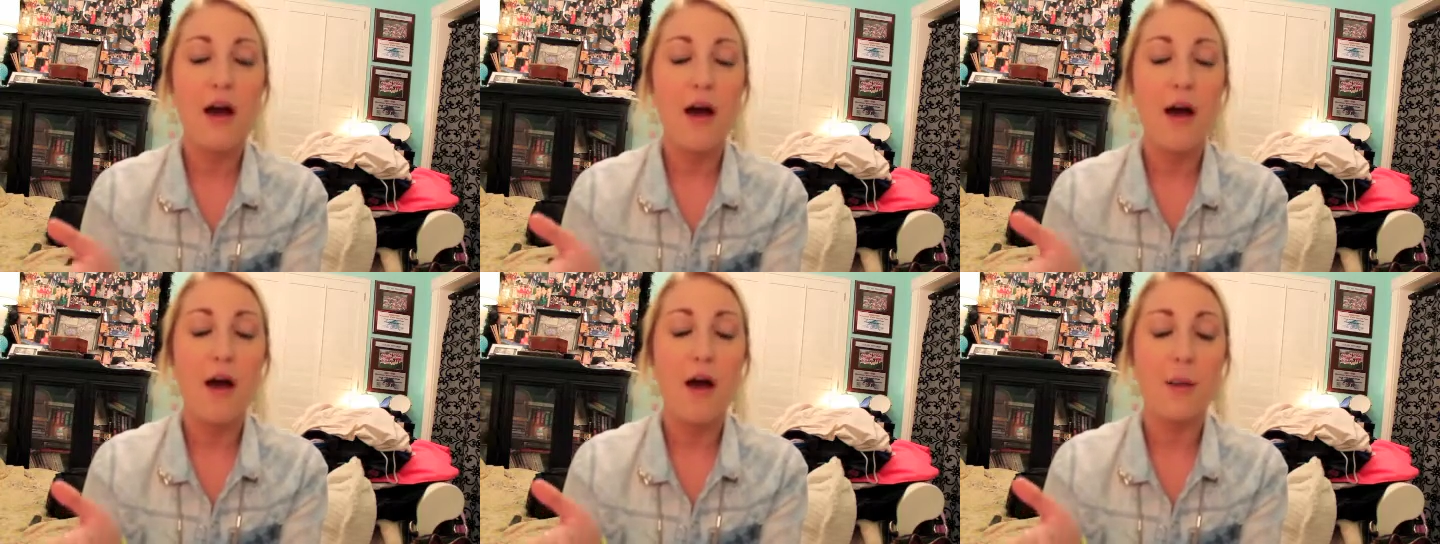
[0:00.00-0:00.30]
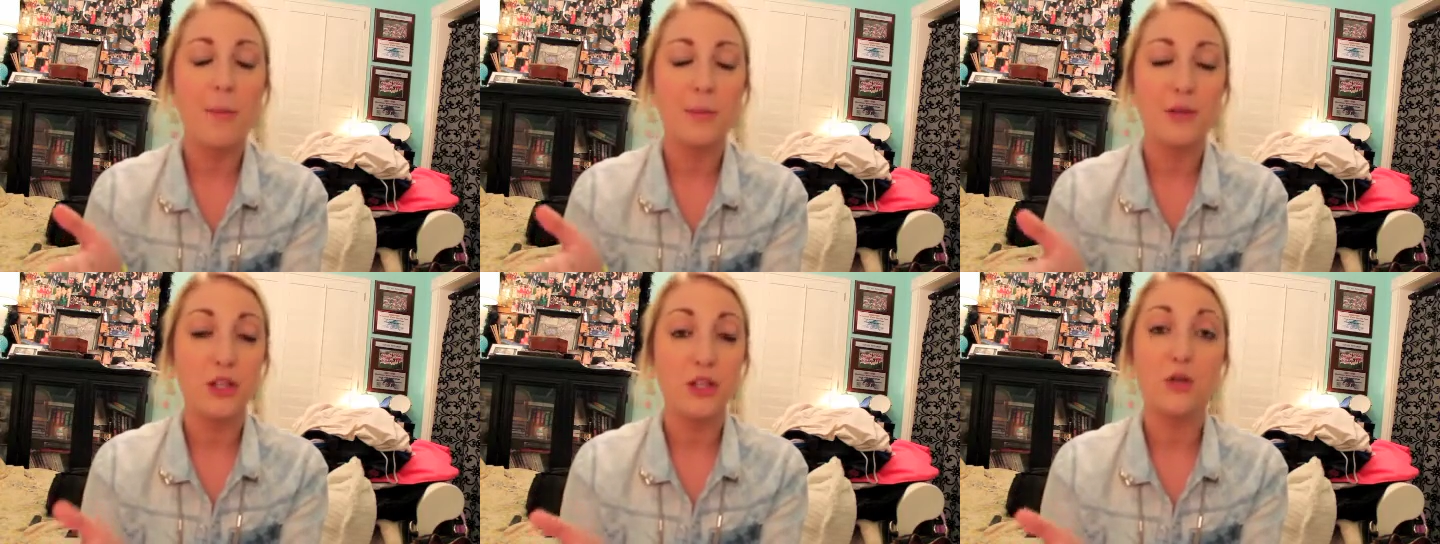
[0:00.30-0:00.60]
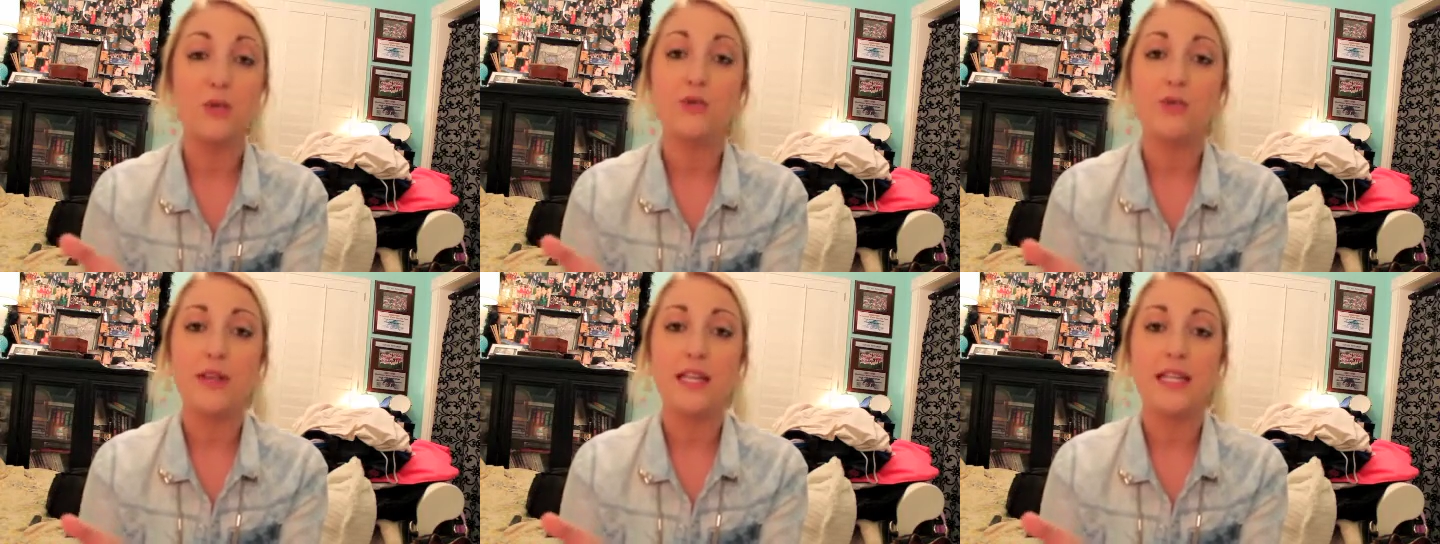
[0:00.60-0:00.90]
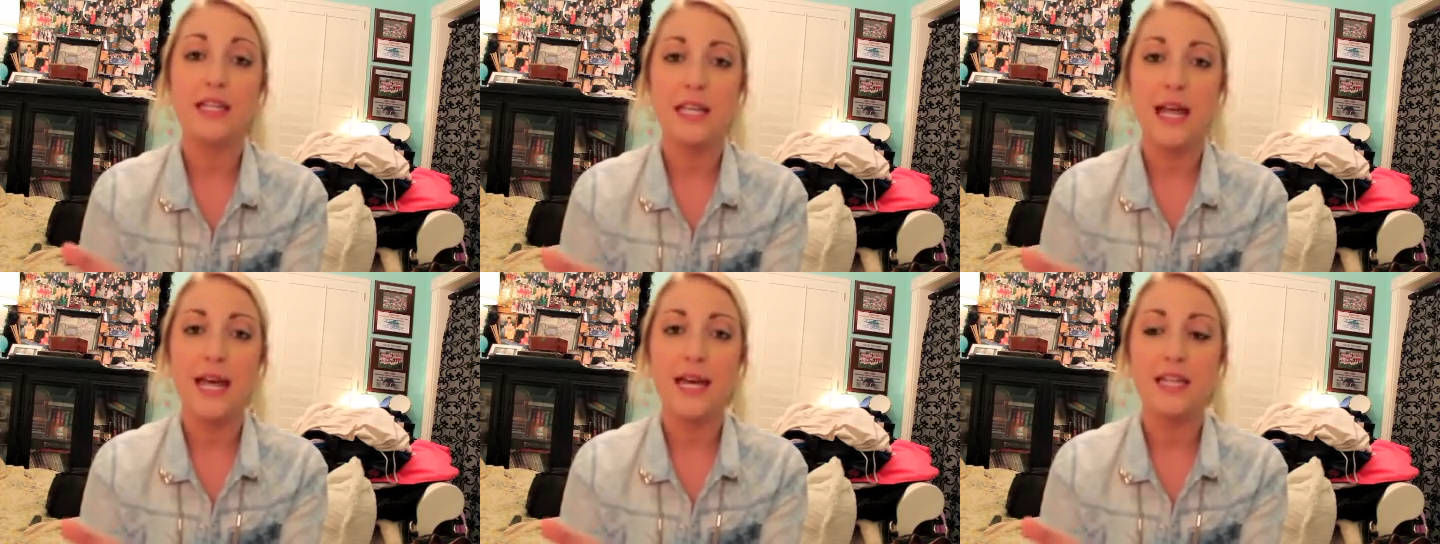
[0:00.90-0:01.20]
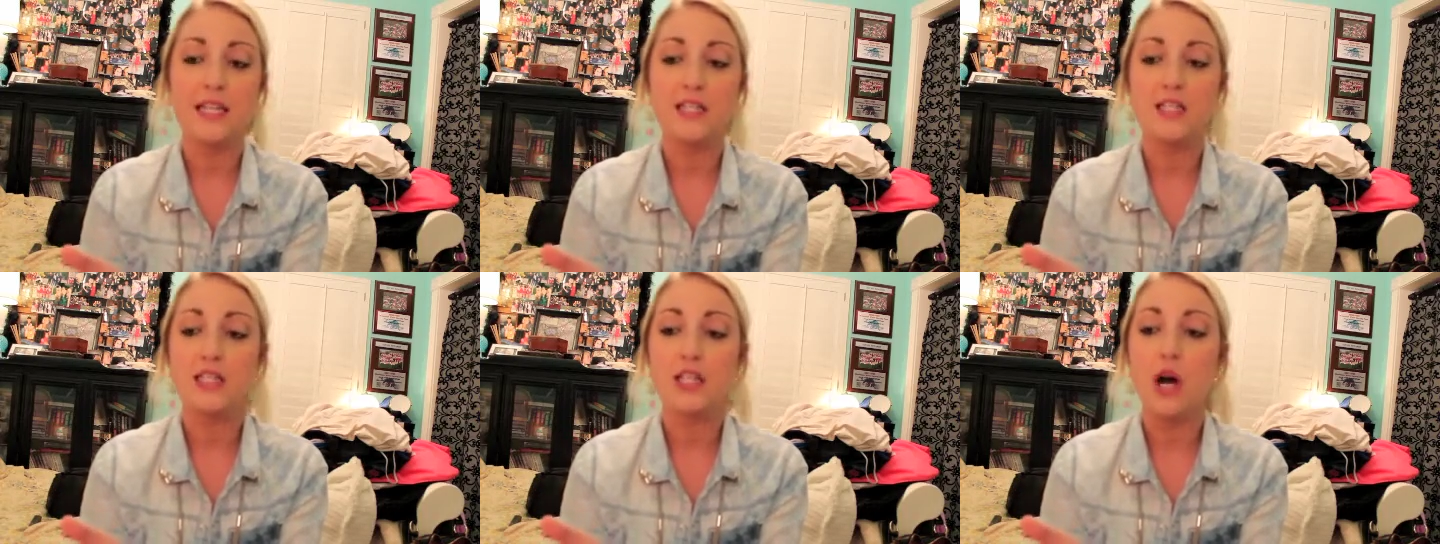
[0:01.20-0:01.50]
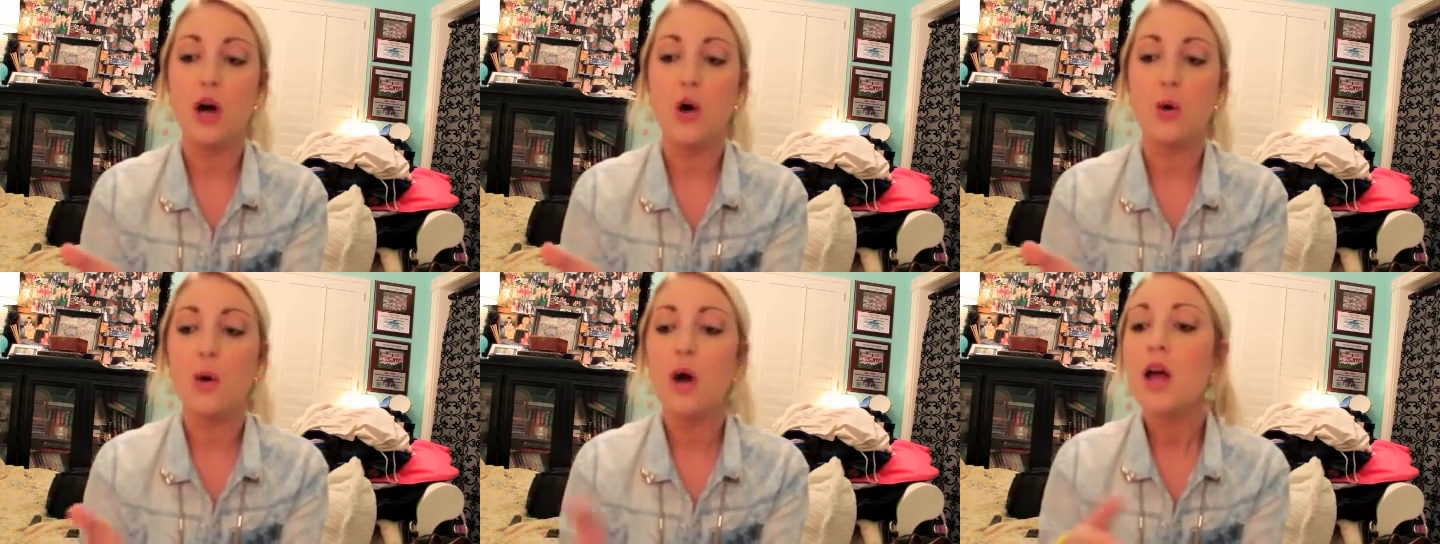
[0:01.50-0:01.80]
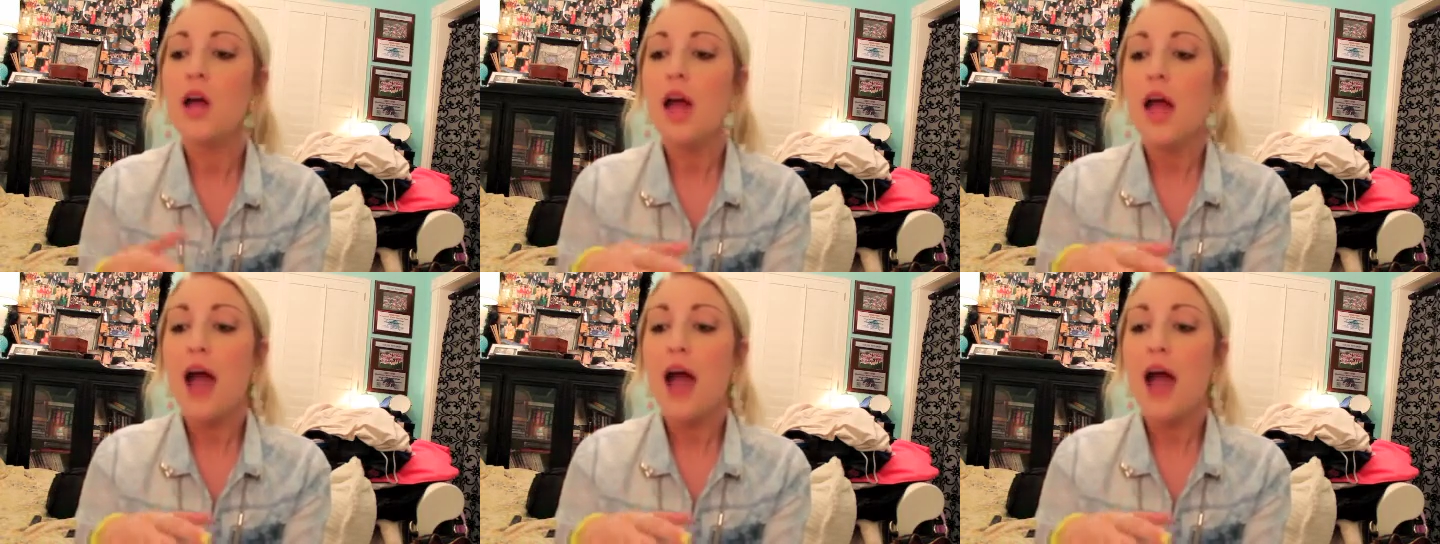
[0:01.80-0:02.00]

UV light, so